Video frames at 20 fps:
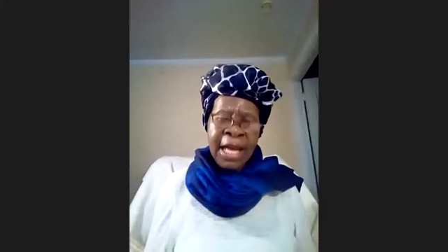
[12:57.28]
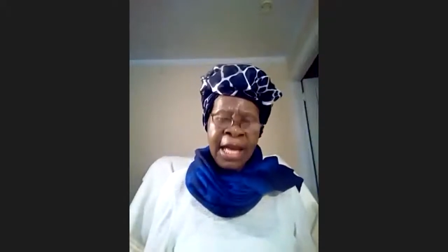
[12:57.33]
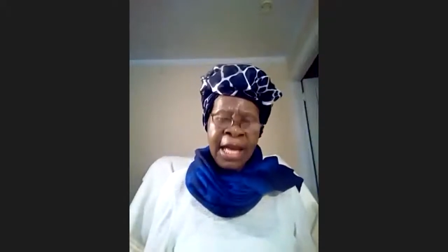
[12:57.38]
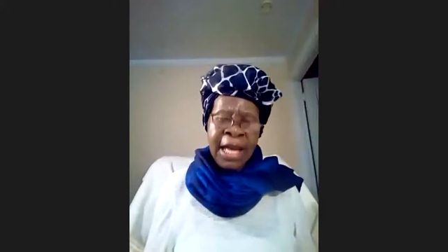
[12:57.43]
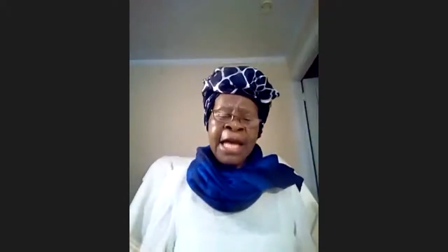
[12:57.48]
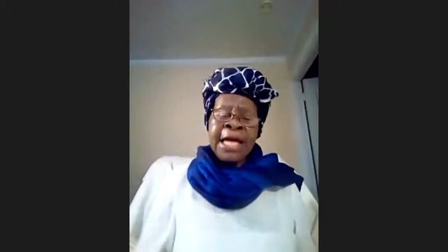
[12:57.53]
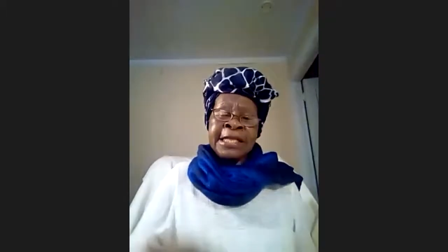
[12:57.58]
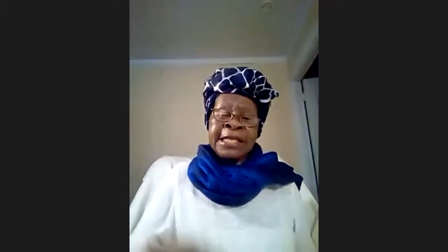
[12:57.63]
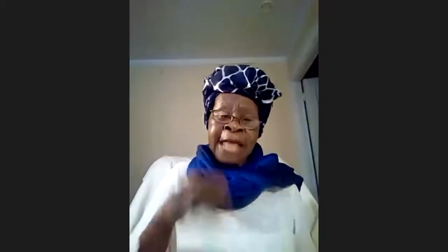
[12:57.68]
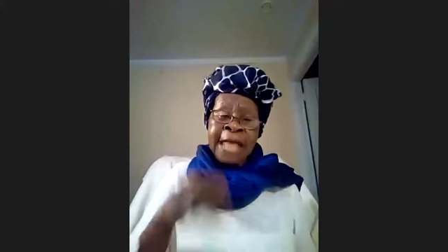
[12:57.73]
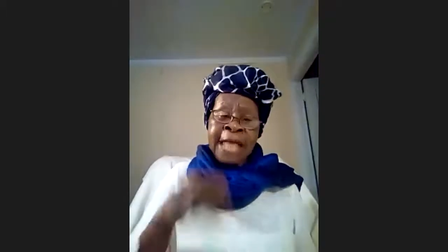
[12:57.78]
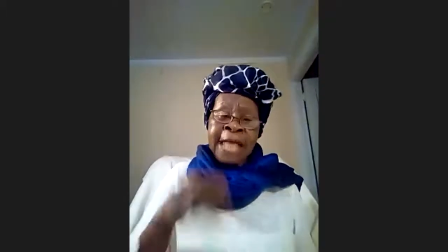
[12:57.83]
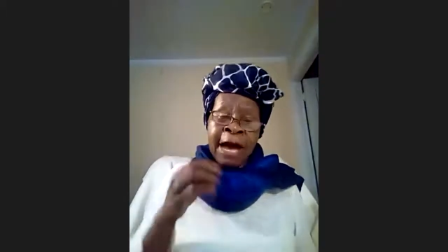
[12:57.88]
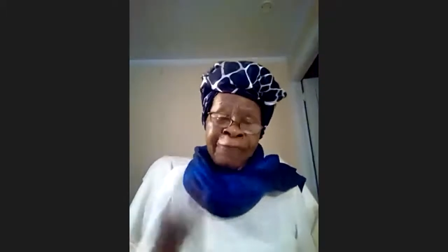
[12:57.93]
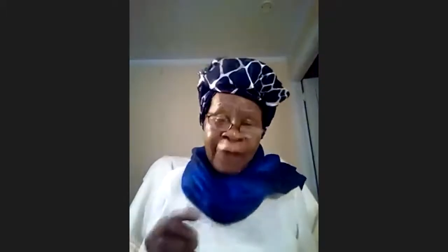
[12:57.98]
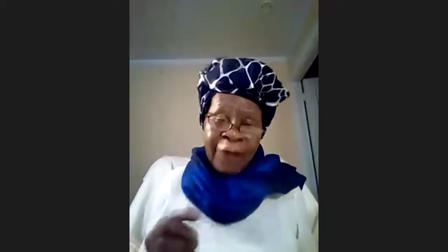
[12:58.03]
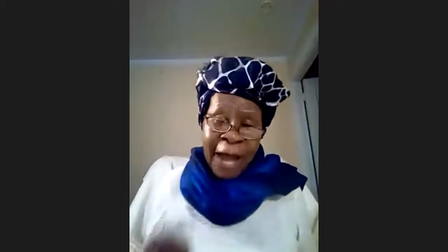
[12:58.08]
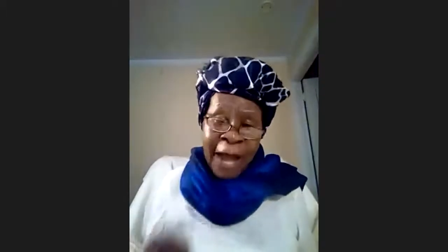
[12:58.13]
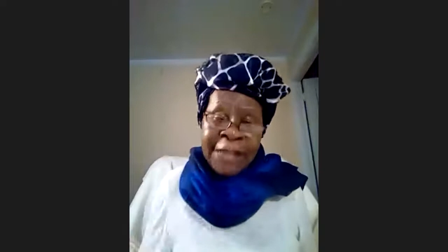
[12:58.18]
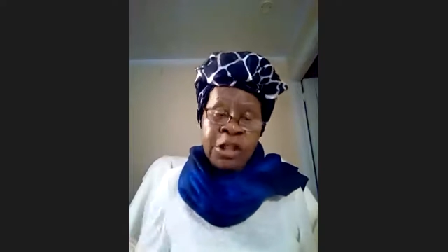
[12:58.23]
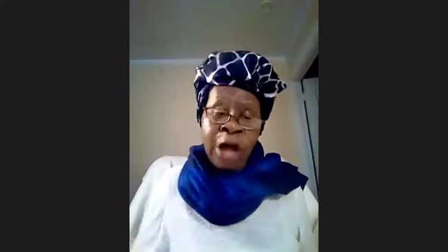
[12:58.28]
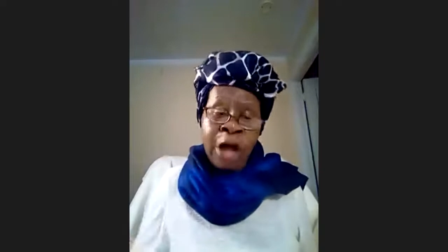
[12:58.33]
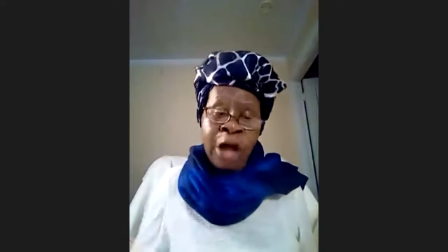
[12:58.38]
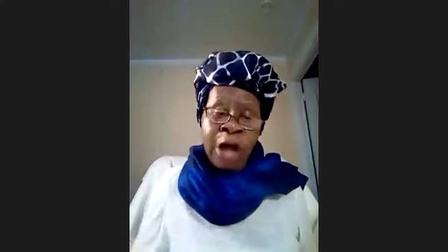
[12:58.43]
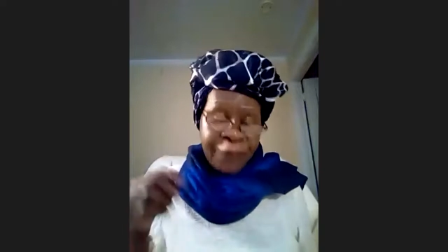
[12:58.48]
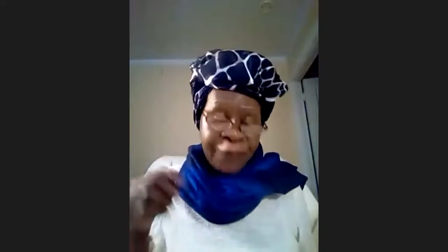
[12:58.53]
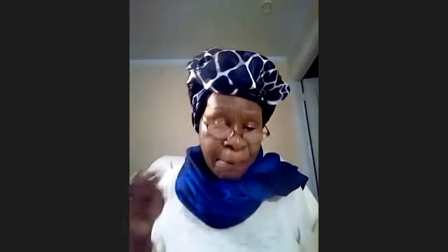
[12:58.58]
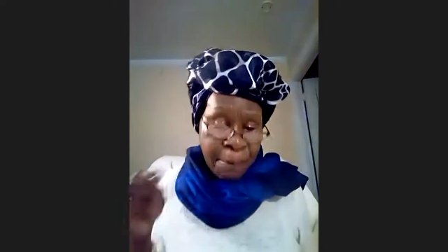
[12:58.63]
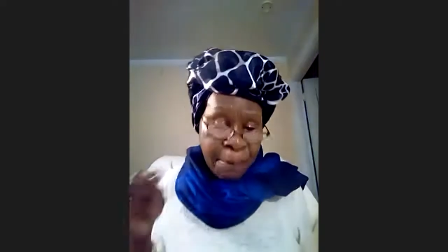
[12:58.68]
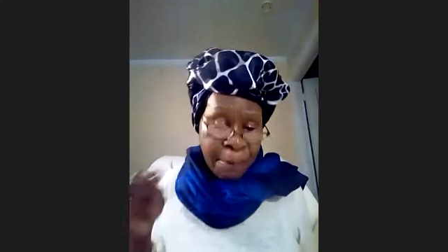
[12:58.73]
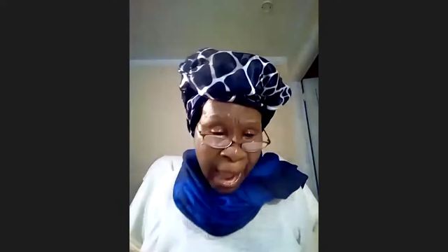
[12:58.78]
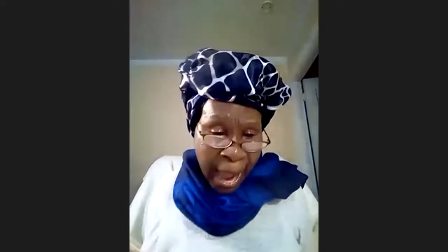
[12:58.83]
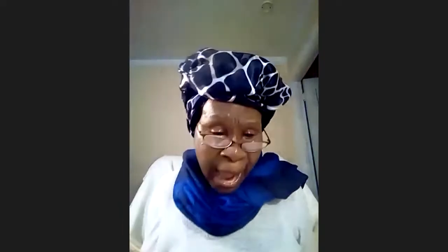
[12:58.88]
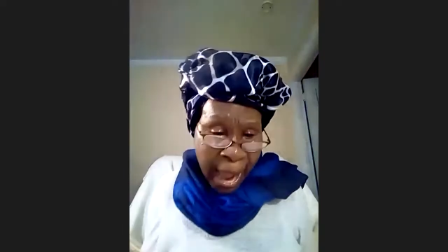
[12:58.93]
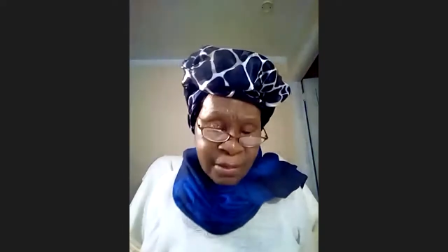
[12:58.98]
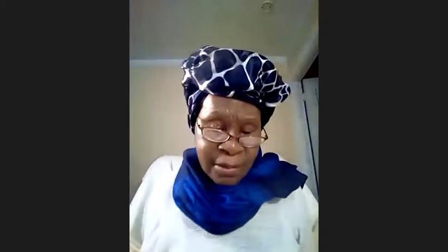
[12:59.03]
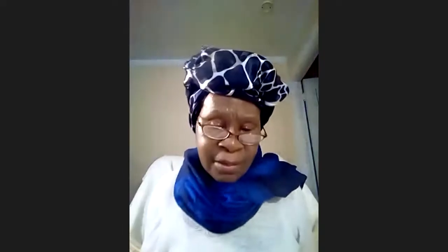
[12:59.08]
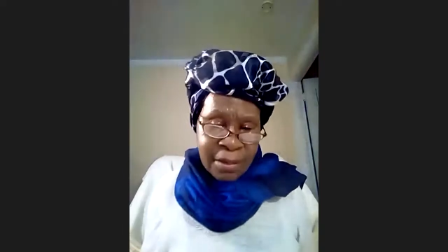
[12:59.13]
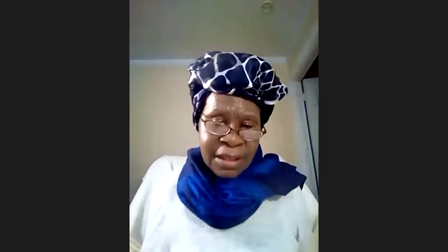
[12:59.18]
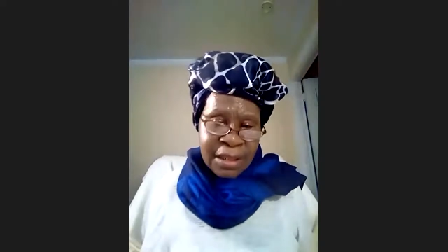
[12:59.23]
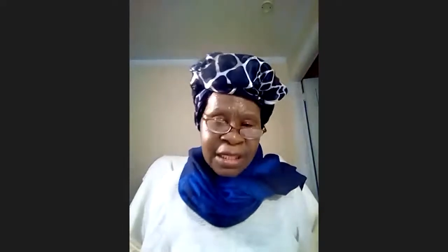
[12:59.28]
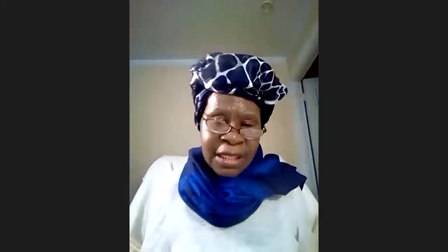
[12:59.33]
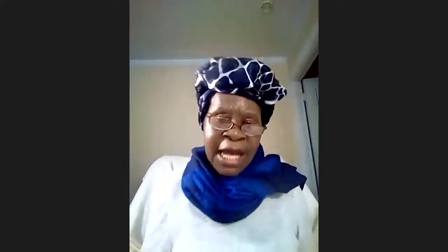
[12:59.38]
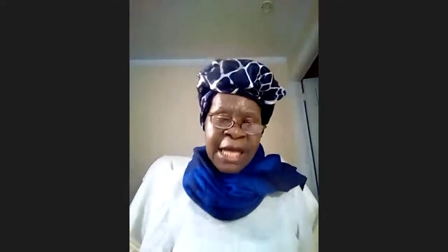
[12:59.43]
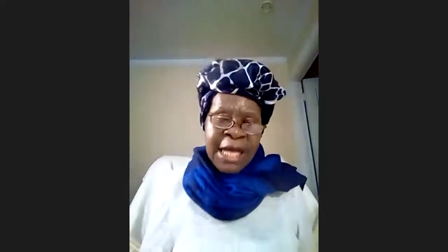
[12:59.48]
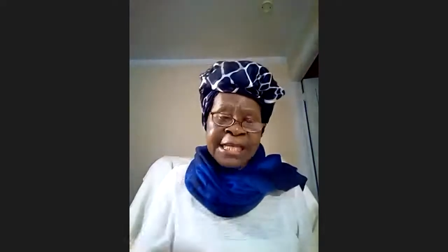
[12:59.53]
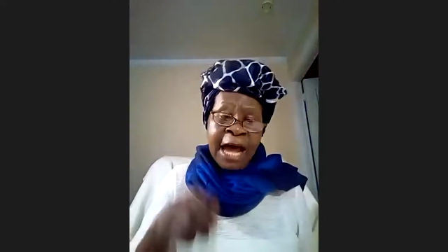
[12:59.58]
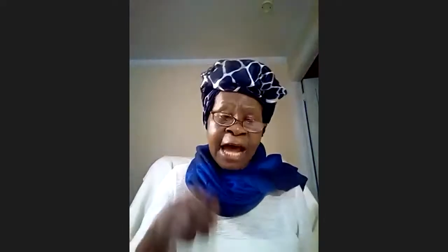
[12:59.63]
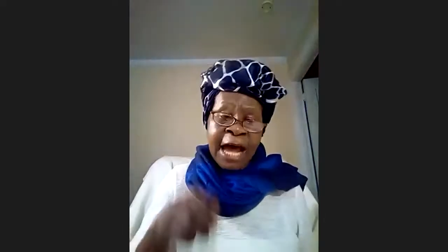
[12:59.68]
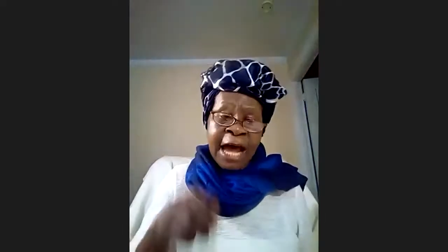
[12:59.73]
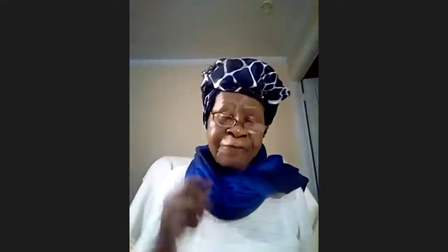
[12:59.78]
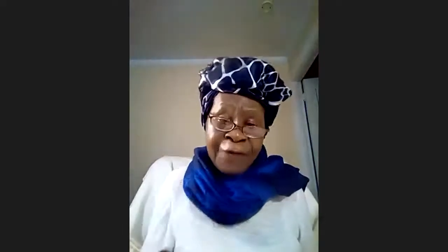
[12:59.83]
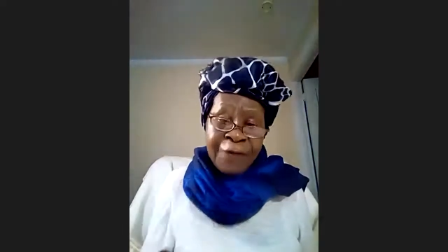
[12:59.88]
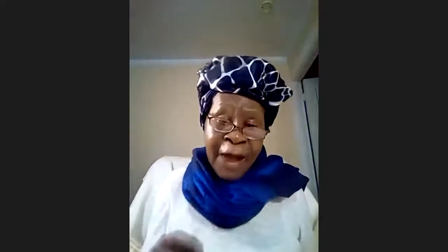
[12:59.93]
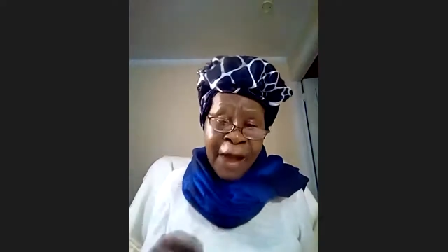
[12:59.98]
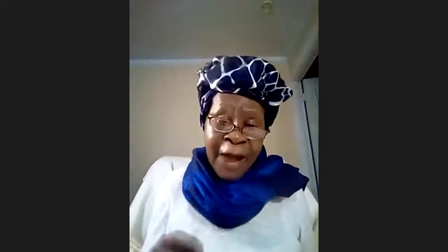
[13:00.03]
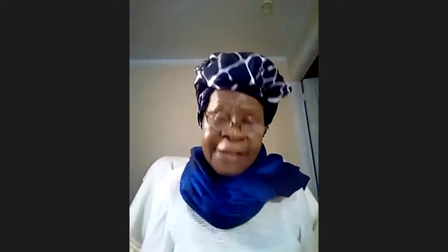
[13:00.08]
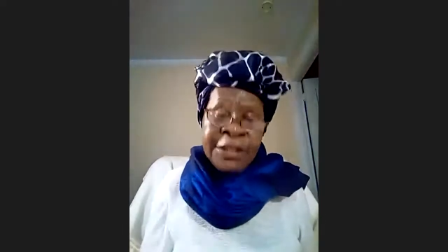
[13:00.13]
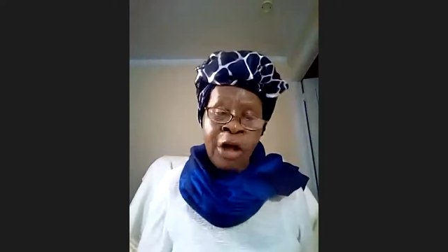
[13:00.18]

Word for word: the flesh of a man, the flesh